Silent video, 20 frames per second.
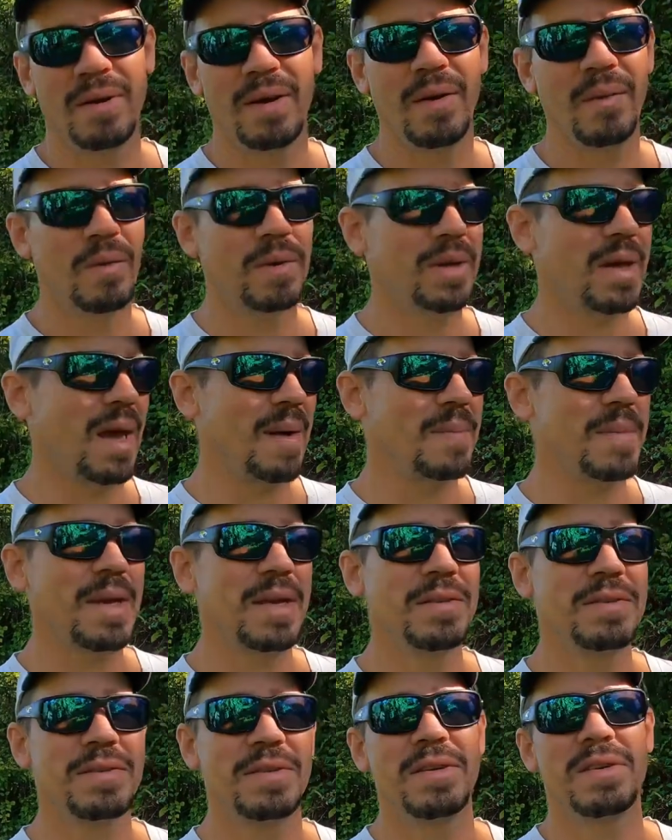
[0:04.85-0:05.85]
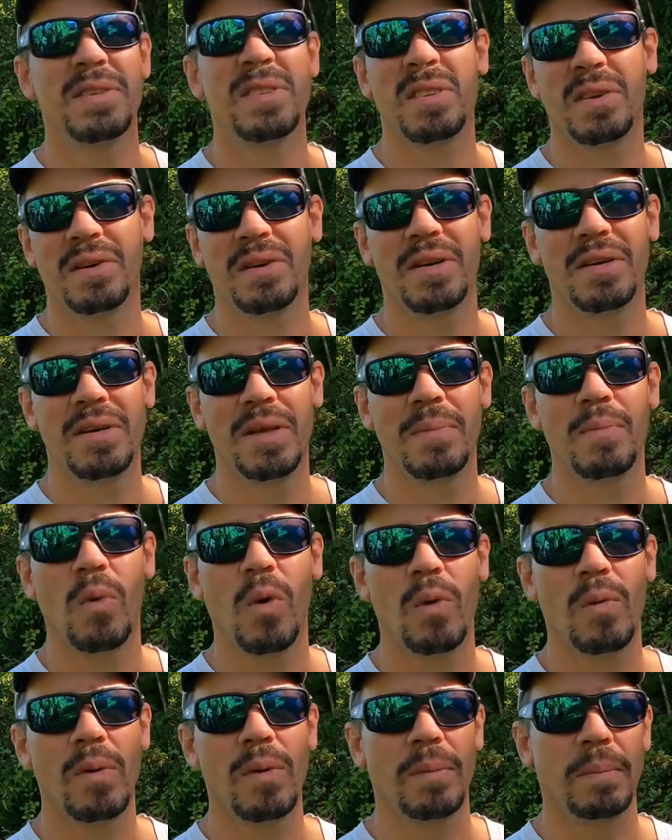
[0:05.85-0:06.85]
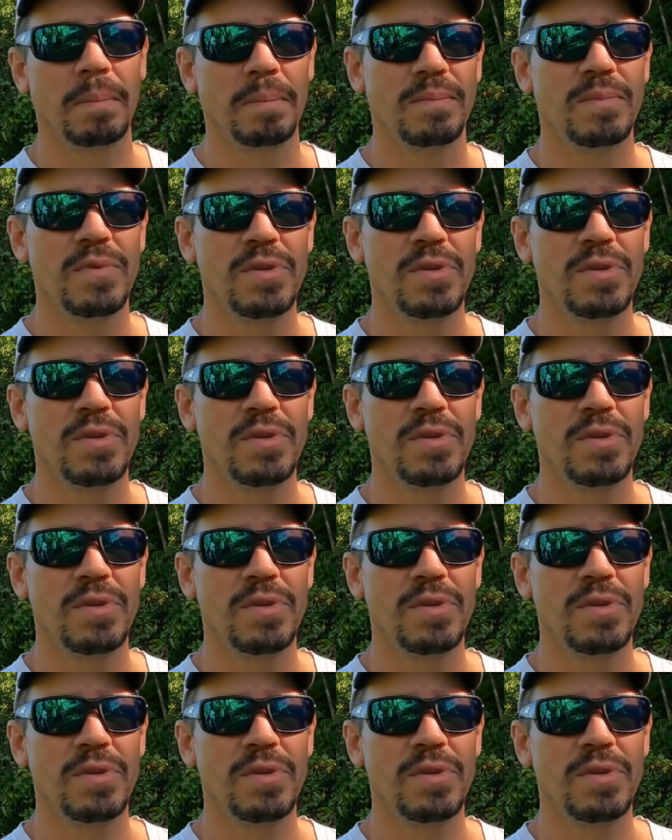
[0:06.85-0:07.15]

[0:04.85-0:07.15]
And what that means is they're going to need more room.